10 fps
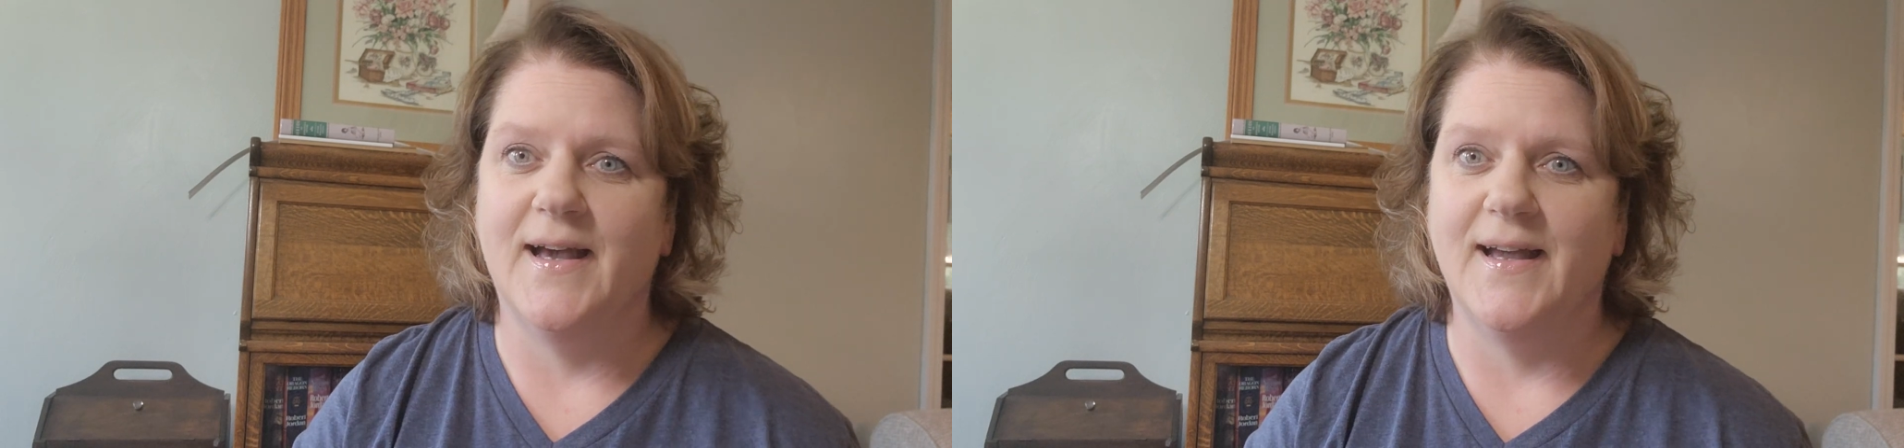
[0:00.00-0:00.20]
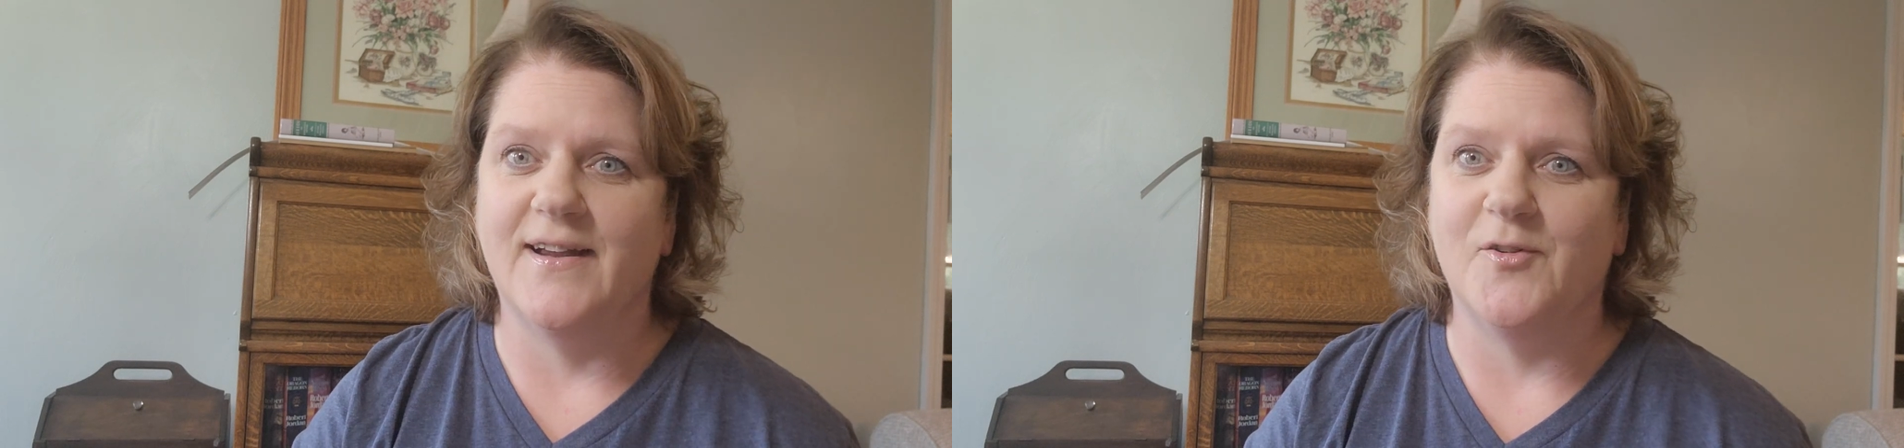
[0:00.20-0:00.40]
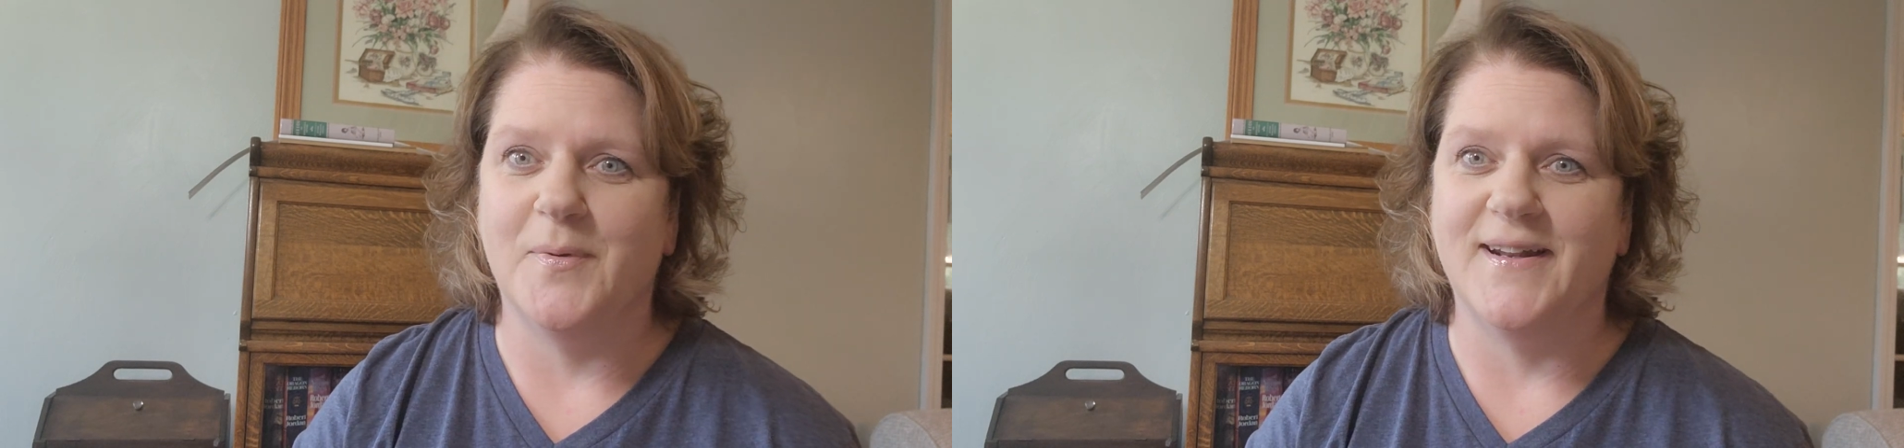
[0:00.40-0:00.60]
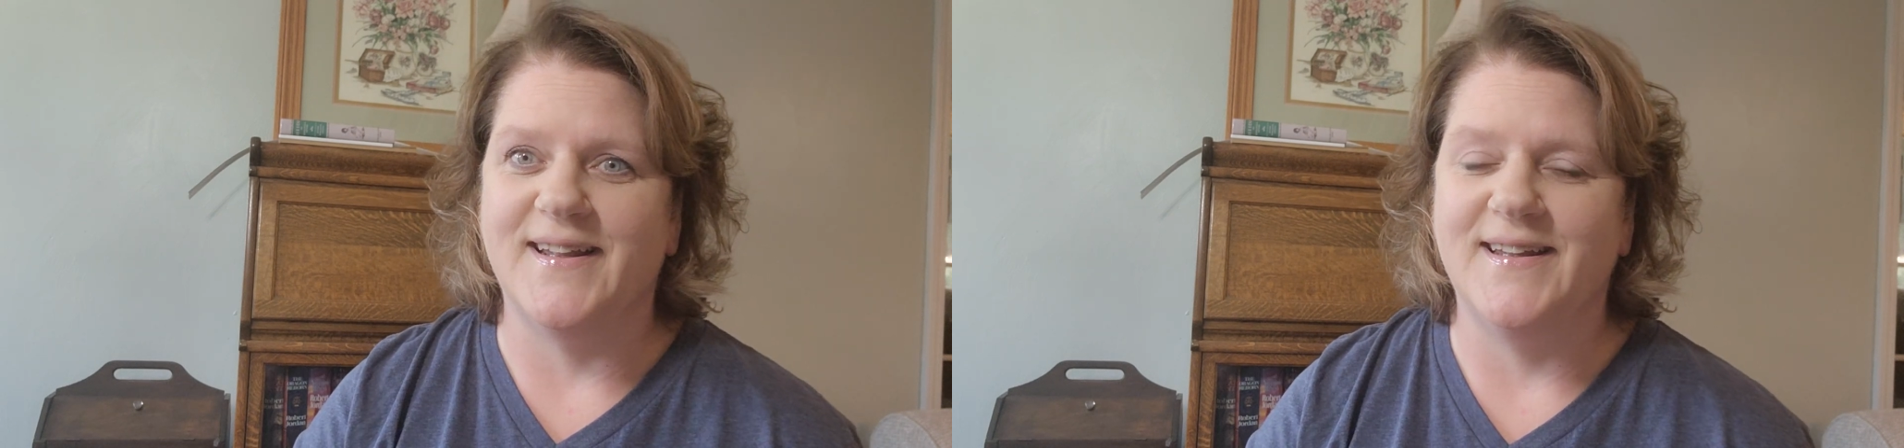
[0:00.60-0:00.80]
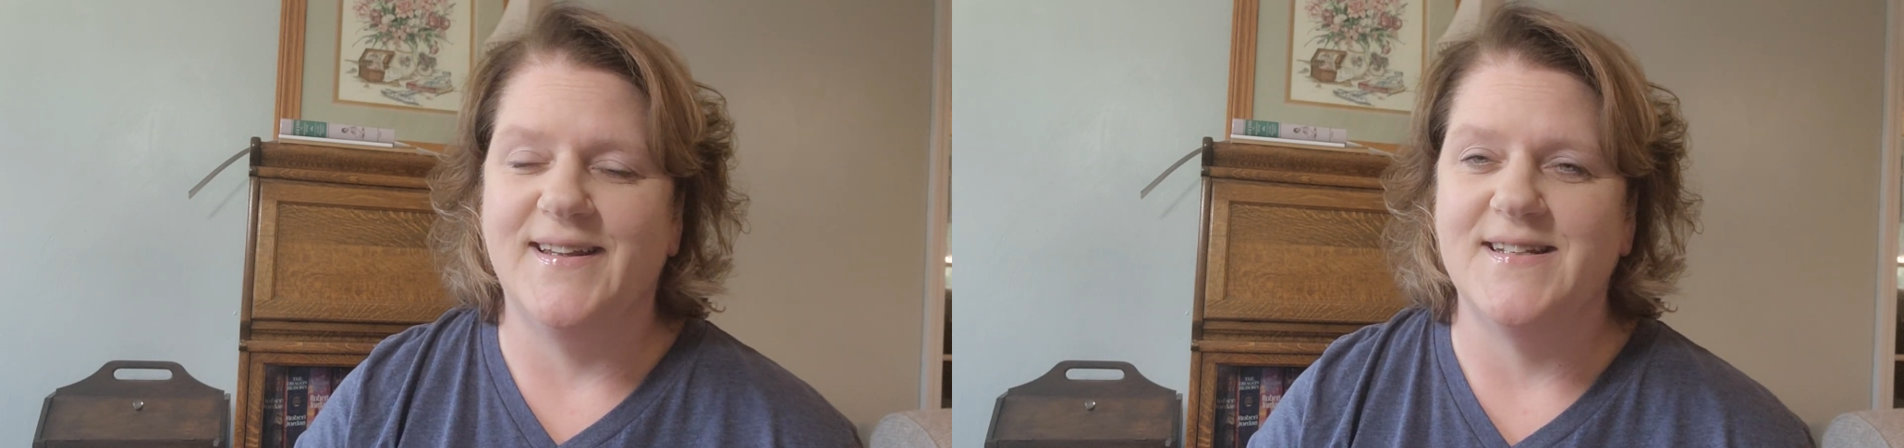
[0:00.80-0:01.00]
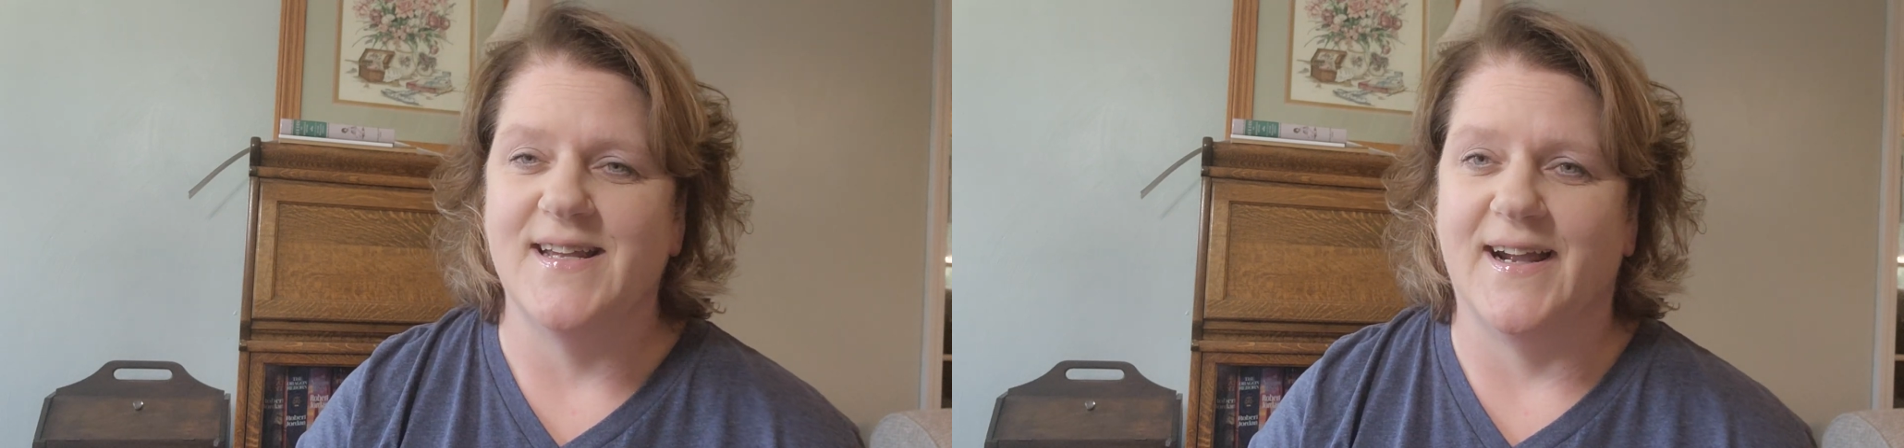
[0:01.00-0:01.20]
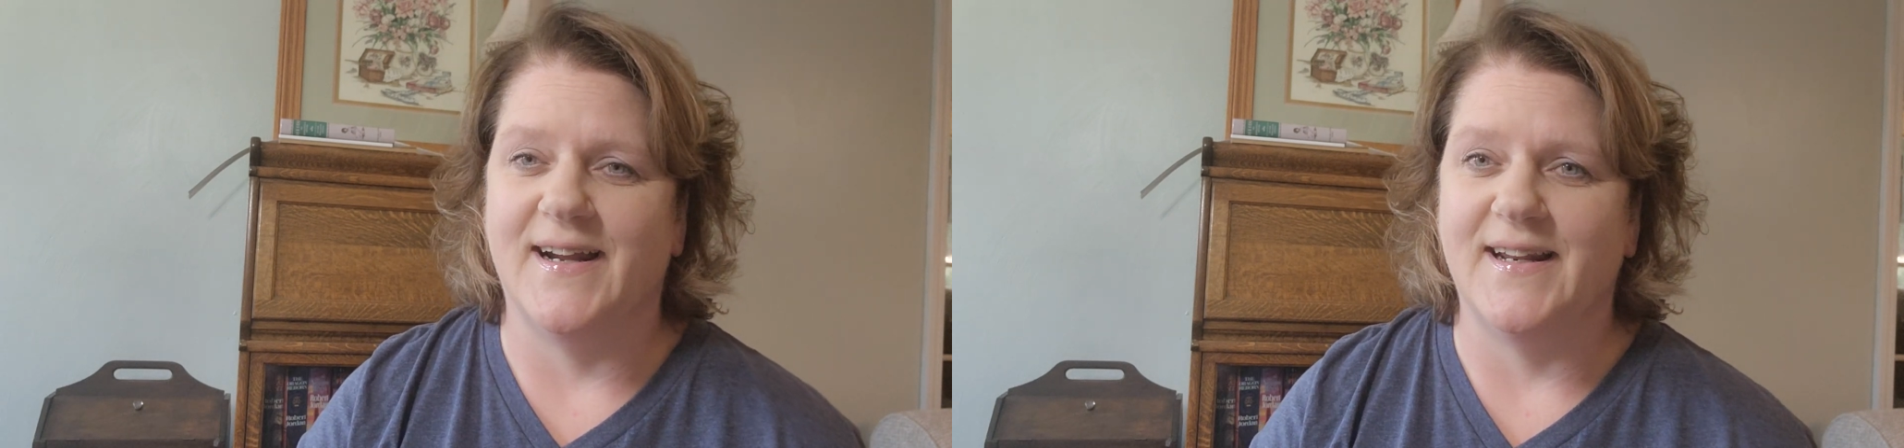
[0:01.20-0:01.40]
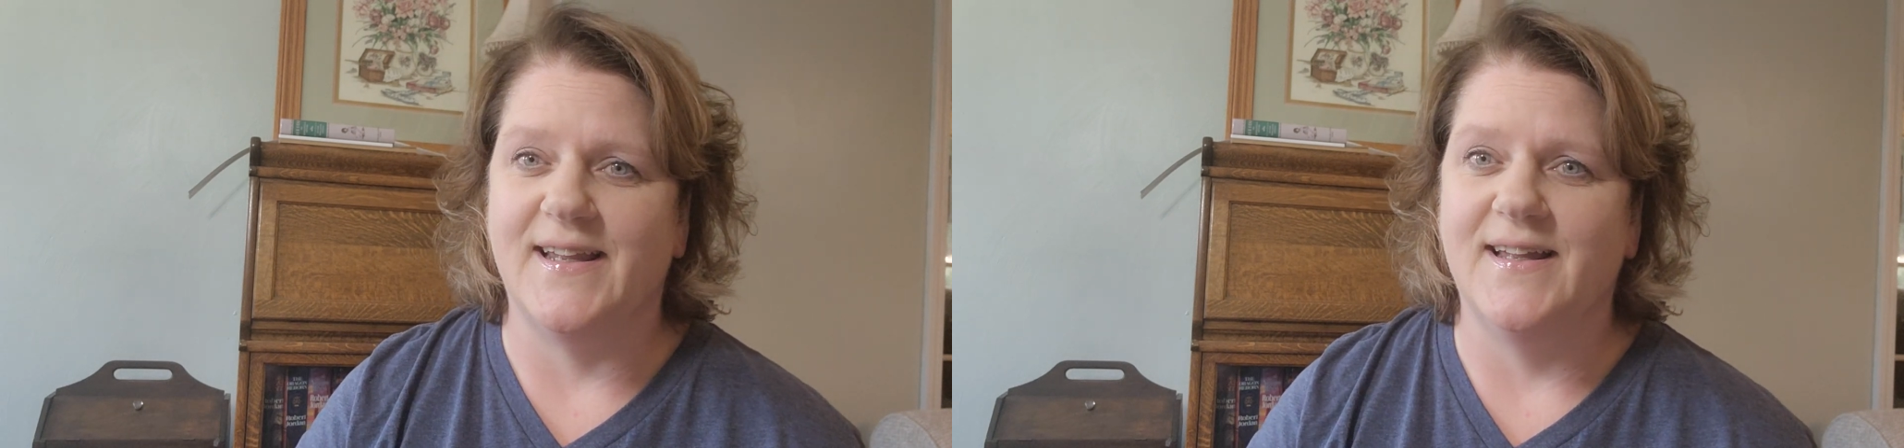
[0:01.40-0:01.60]
Hi everybody, it's
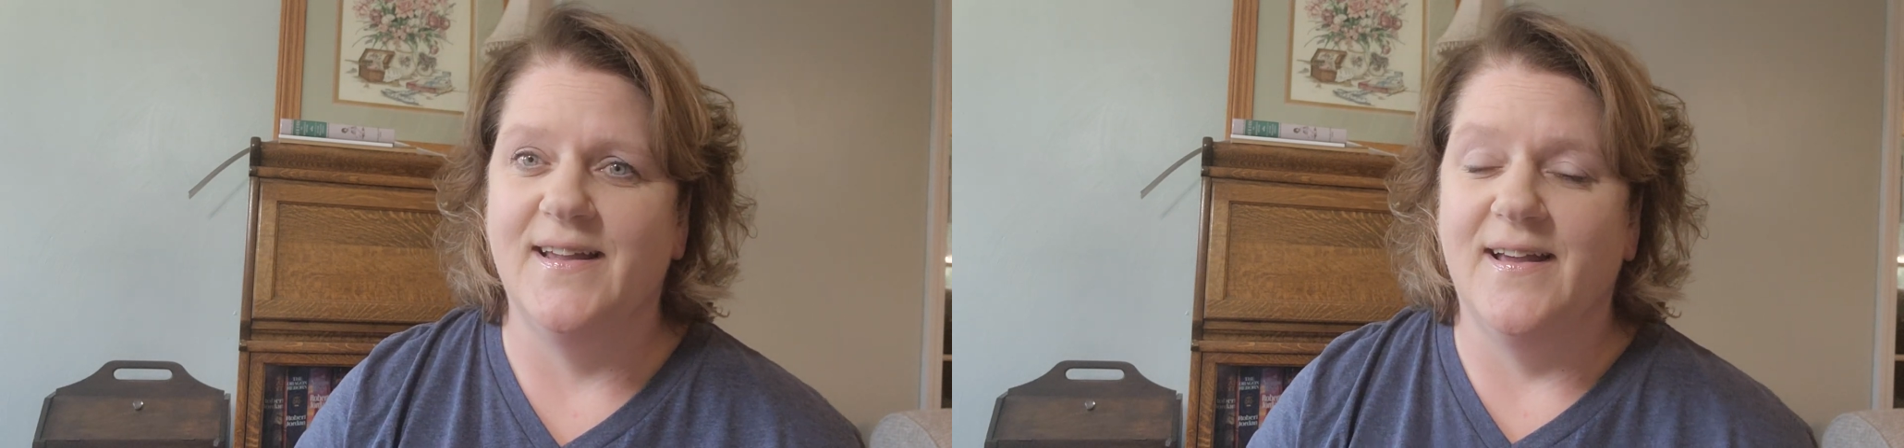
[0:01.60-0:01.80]
Heidi.